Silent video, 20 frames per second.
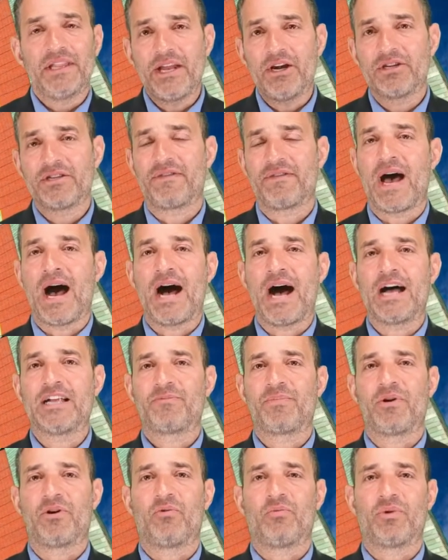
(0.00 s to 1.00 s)
The leaders of the
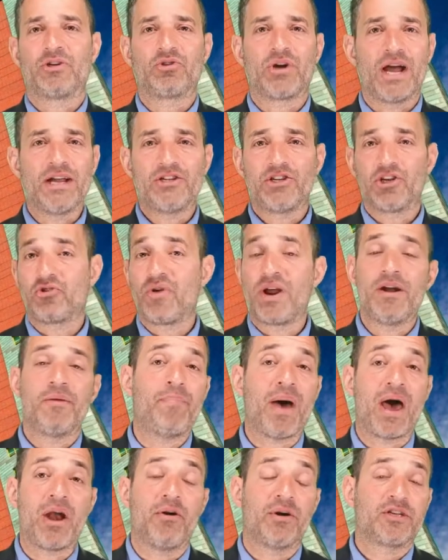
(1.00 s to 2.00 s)
hospital were trying to
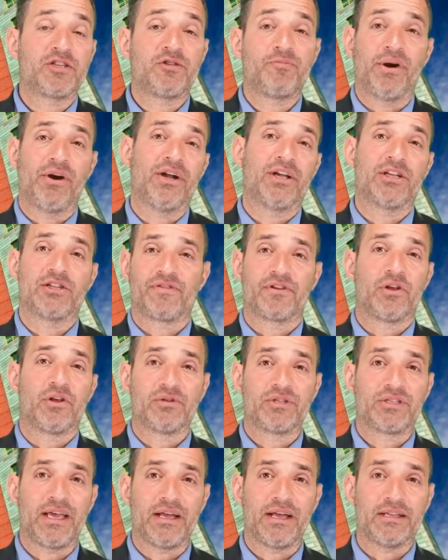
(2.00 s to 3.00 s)
create a better experience for
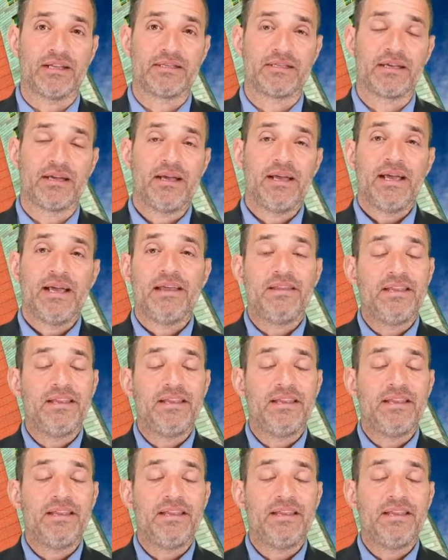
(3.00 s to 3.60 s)
those kids